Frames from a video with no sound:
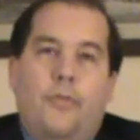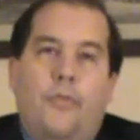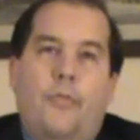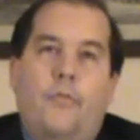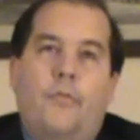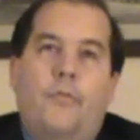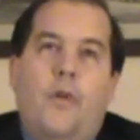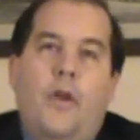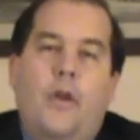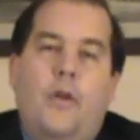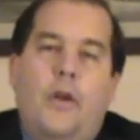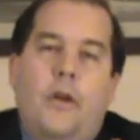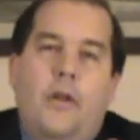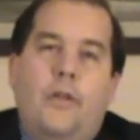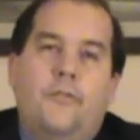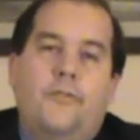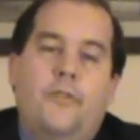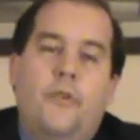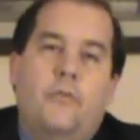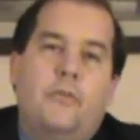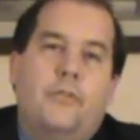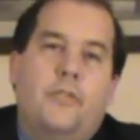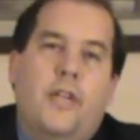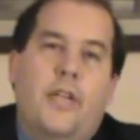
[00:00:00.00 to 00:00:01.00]
There is
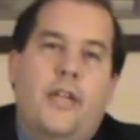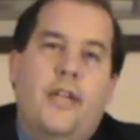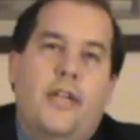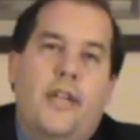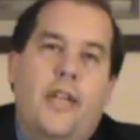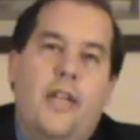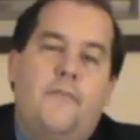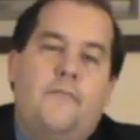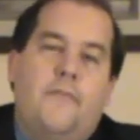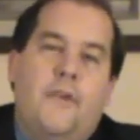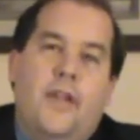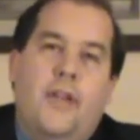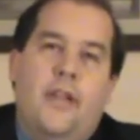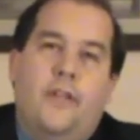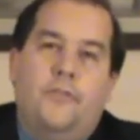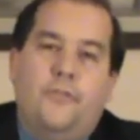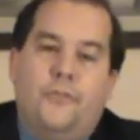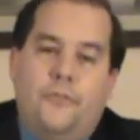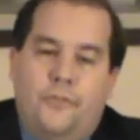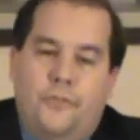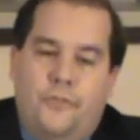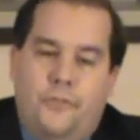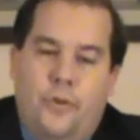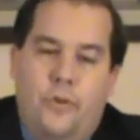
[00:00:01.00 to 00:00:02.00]
no
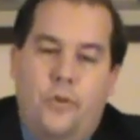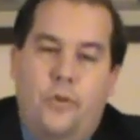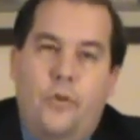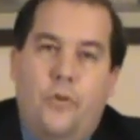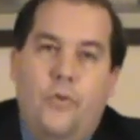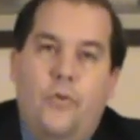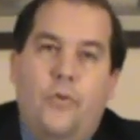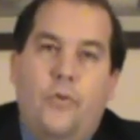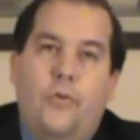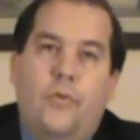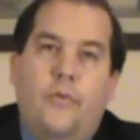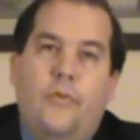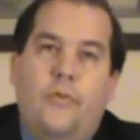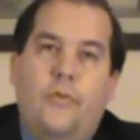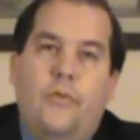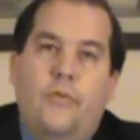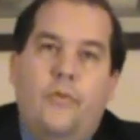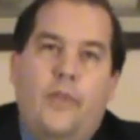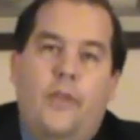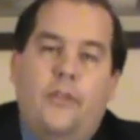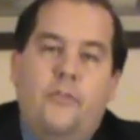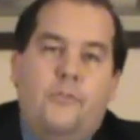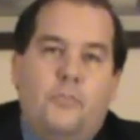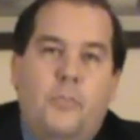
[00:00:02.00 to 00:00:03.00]
significance to
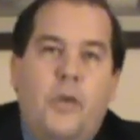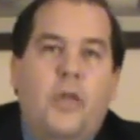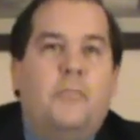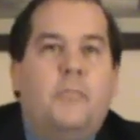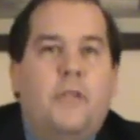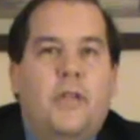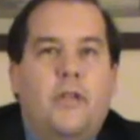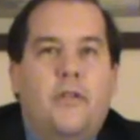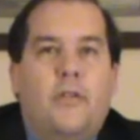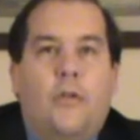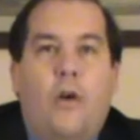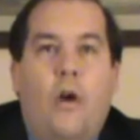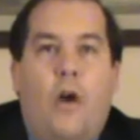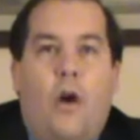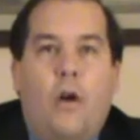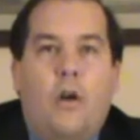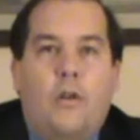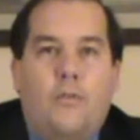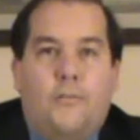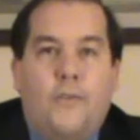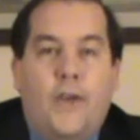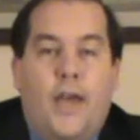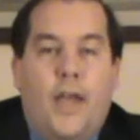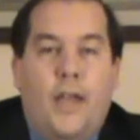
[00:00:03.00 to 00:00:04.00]
these biblical
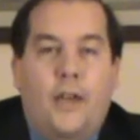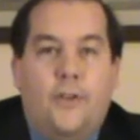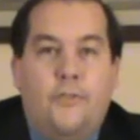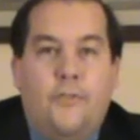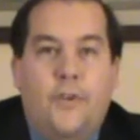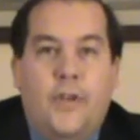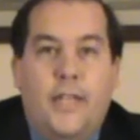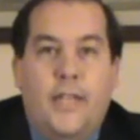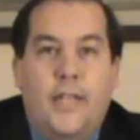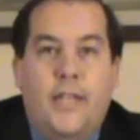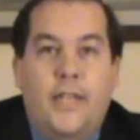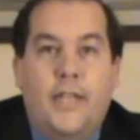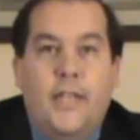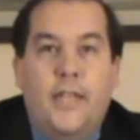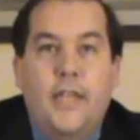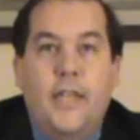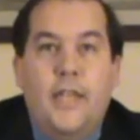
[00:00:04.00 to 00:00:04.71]
artifacts, really.